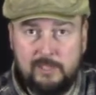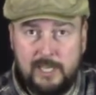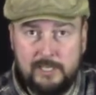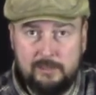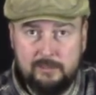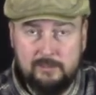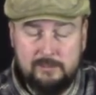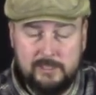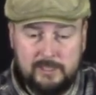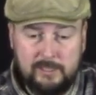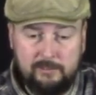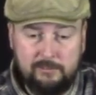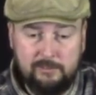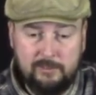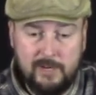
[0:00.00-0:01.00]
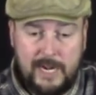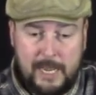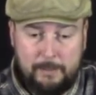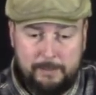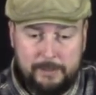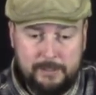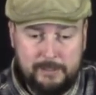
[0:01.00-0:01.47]
got thrown in the
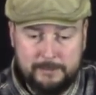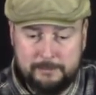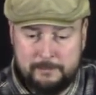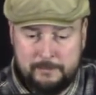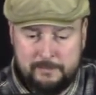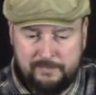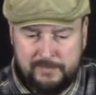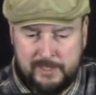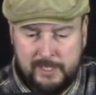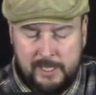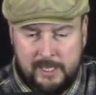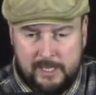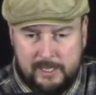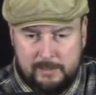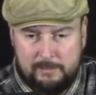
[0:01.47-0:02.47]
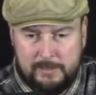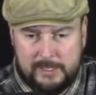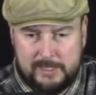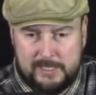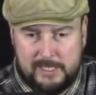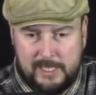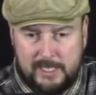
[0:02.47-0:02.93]
scrap.
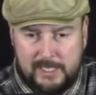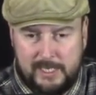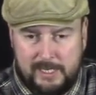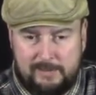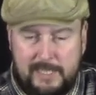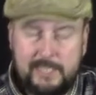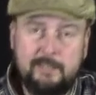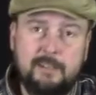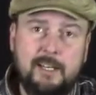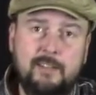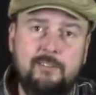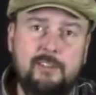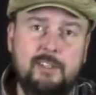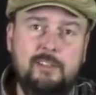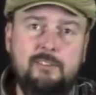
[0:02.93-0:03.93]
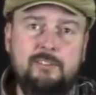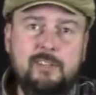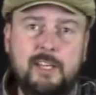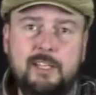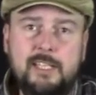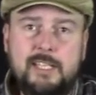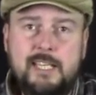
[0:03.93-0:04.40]
But then I ran across these
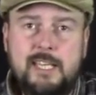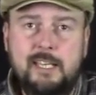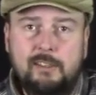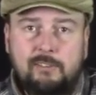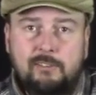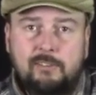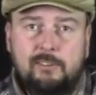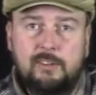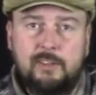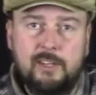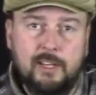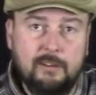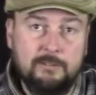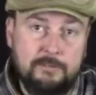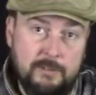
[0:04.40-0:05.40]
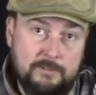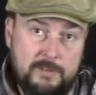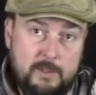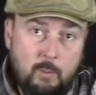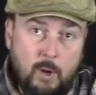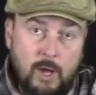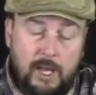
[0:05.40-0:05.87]
LEDs. They're
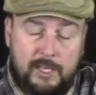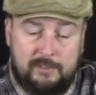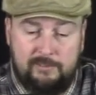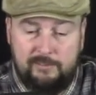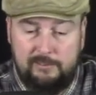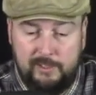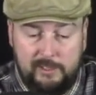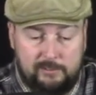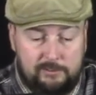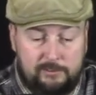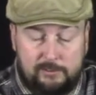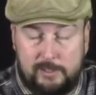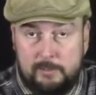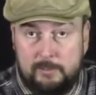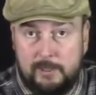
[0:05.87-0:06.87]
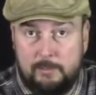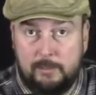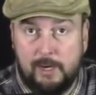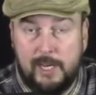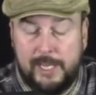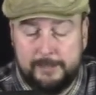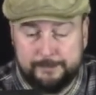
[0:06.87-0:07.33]
50 watts, extremely
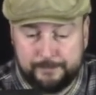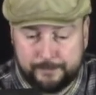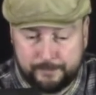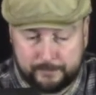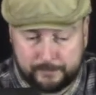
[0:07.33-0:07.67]
bright.